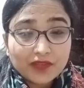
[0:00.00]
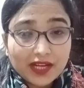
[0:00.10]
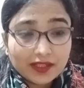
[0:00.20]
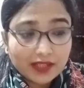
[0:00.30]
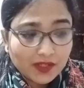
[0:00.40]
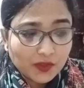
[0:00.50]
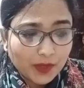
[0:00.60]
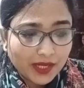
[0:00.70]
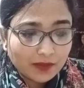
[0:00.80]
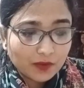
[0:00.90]
And that's
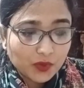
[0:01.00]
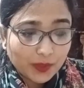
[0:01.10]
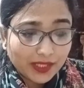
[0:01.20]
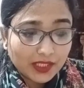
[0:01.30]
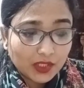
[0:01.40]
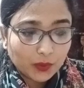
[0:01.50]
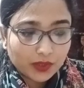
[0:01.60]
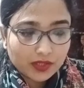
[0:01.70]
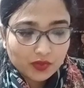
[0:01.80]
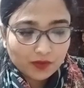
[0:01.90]
why he was very
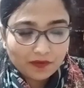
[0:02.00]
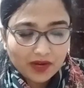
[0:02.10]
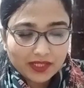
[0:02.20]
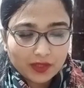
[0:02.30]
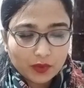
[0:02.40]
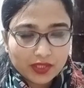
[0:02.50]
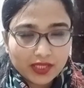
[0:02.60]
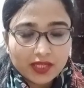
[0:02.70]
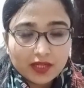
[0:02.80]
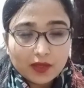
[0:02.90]
curious to find out
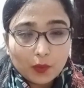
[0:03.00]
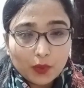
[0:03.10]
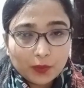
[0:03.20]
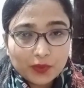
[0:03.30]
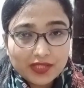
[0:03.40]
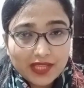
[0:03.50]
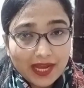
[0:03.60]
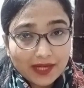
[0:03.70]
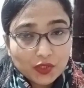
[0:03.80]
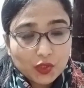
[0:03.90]
what was the
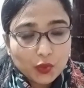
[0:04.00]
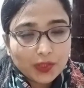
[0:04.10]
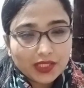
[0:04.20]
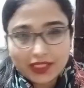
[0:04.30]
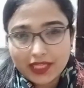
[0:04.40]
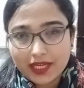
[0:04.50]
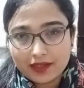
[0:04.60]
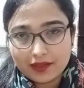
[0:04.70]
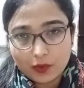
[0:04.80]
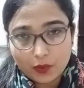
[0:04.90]
actual
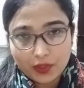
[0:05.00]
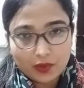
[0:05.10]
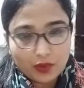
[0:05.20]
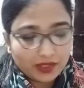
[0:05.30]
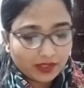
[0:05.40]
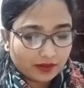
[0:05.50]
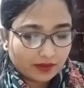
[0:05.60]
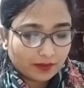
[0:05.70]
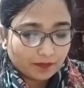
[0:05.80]
thing going on here.